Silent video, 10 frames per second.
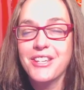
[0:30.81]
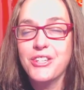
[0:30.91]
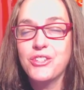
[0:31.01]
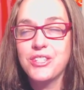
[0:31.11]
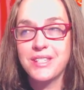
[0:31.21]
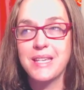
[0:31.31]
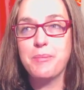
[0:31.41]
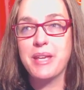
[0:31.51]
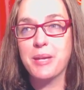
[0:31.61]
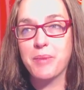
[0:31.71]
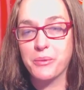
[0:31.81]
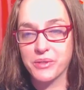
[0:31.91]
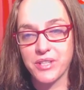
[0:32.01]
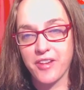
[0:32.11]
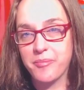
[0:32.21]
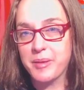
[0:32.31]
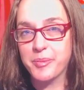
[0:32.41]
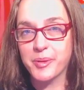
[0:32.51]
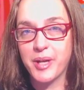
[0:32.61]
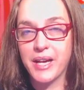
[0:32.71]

You should see me in my real life, people.